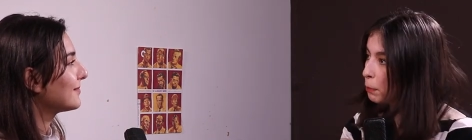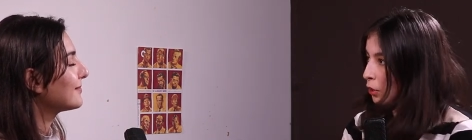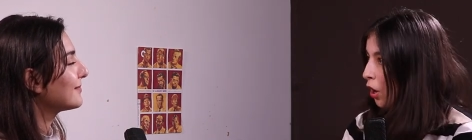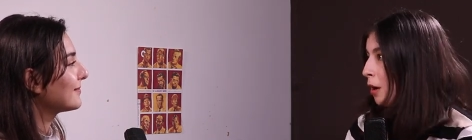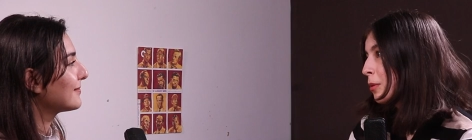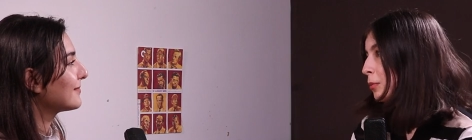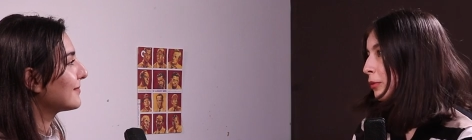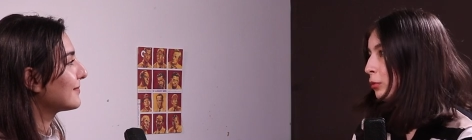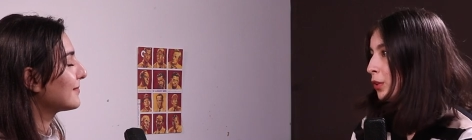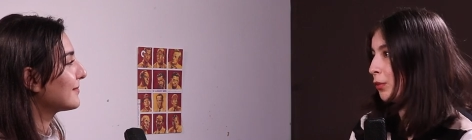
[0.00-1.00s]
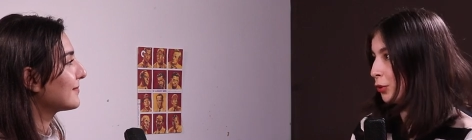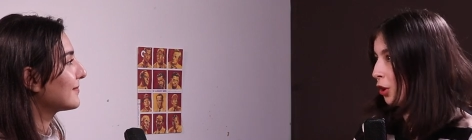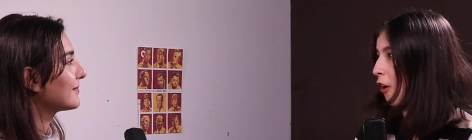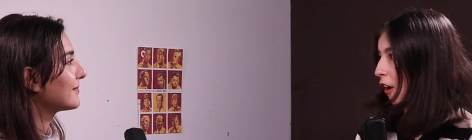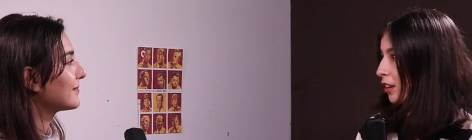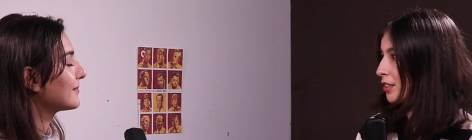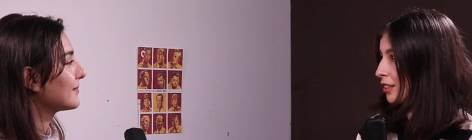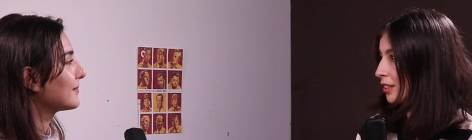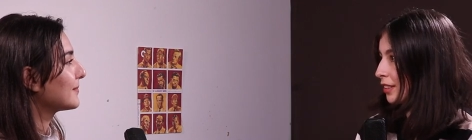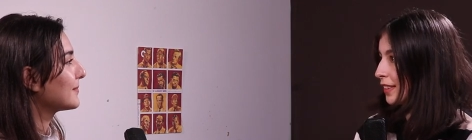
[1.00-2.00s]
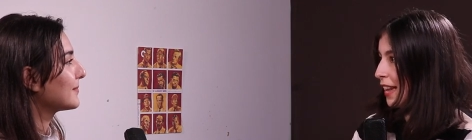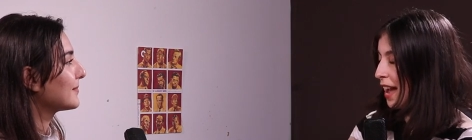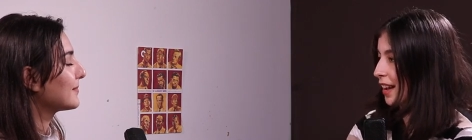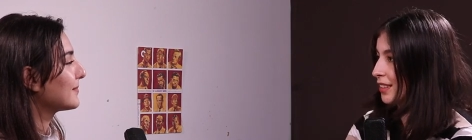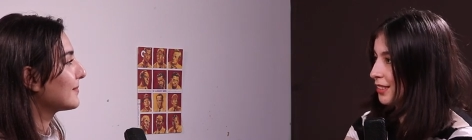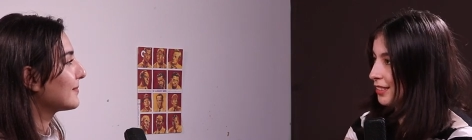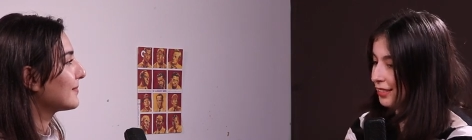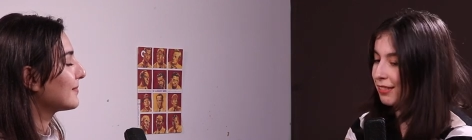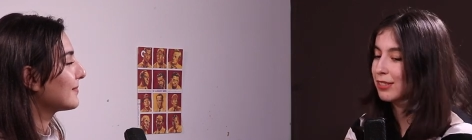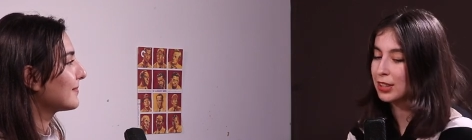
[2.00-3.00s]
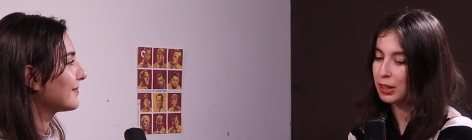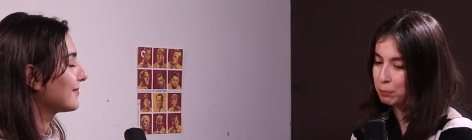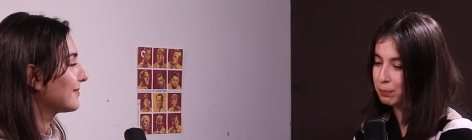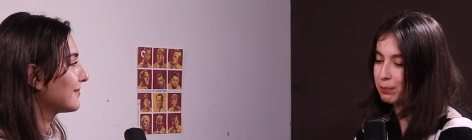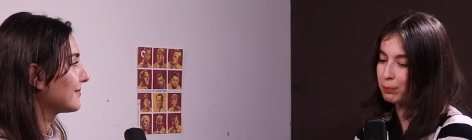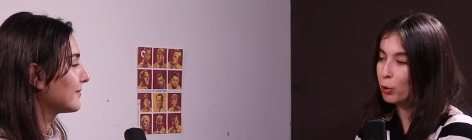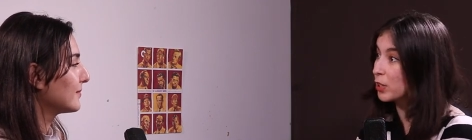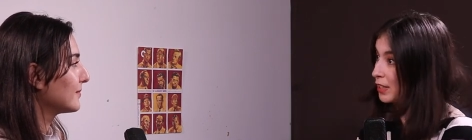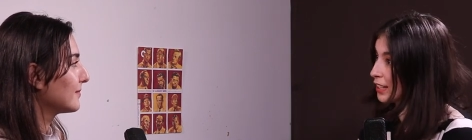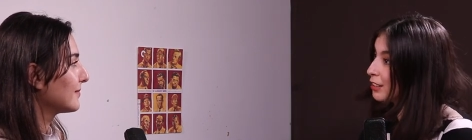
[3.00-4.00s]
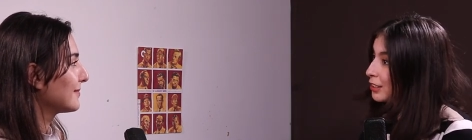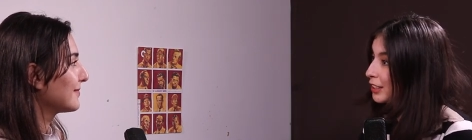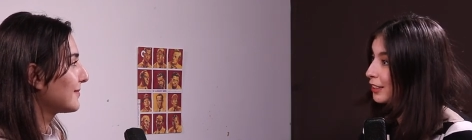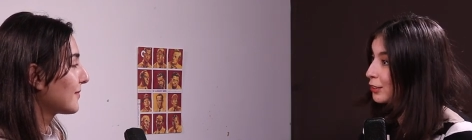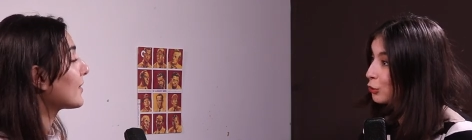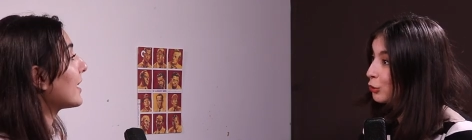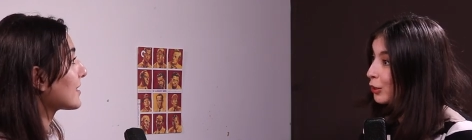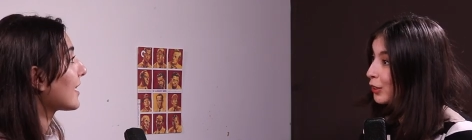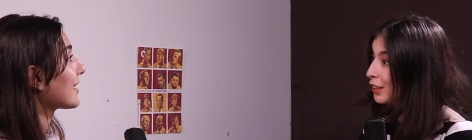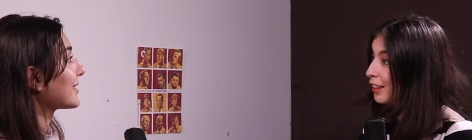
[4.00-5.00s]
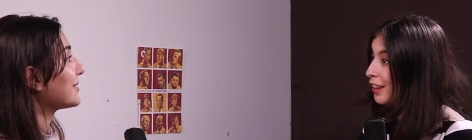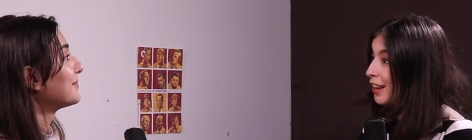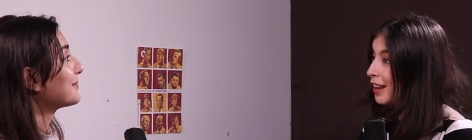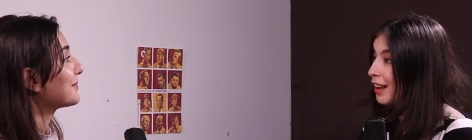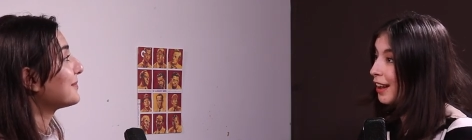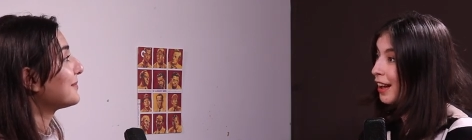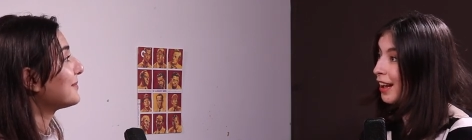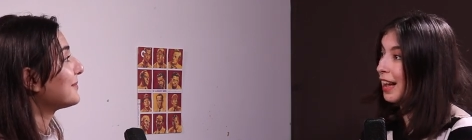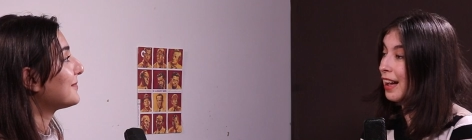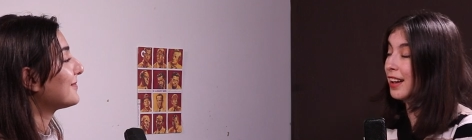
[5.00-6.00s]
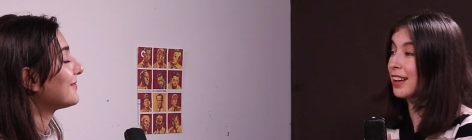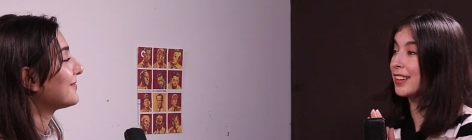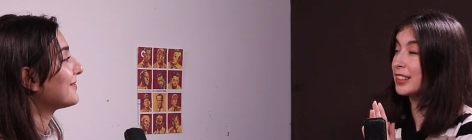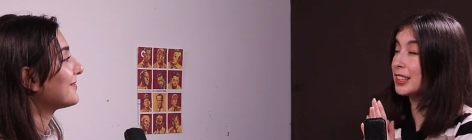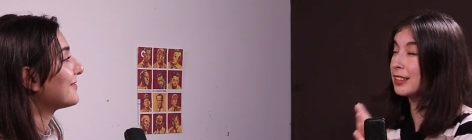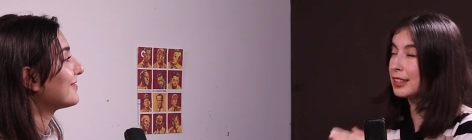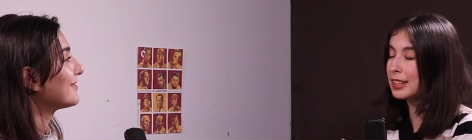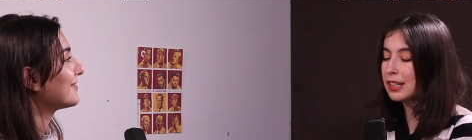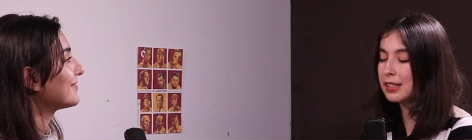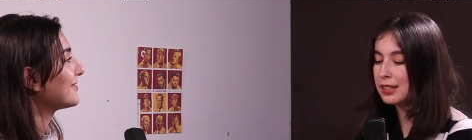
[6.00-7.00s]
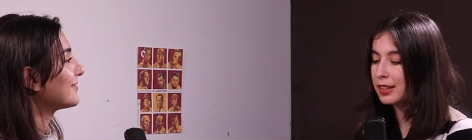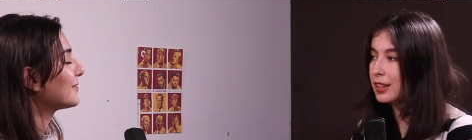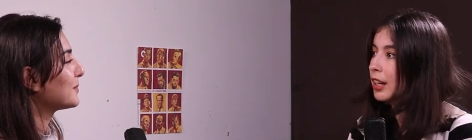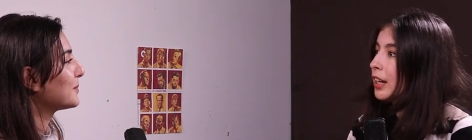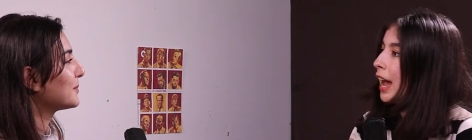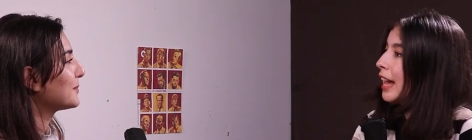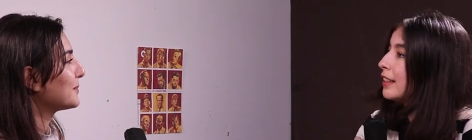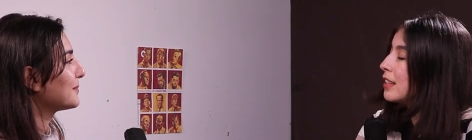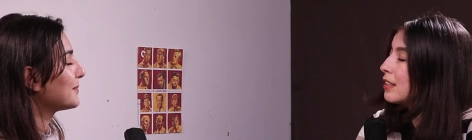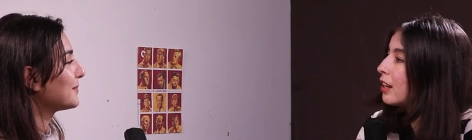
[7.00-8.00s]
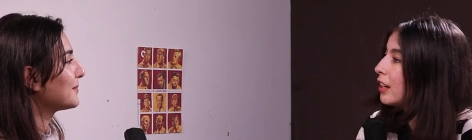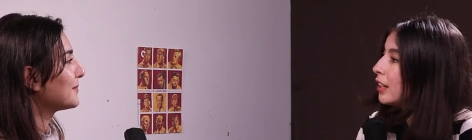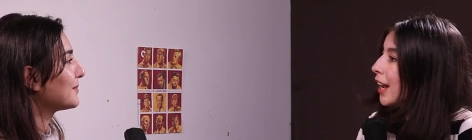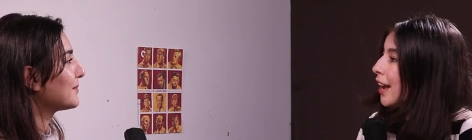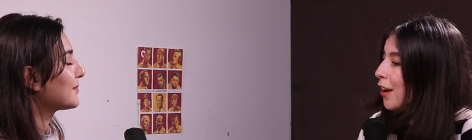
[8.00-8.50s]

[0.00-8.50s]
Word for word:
Speaker 1: probably would have thought that the boy is guilty too. Exactly. Uh, the thing is, like, and this guy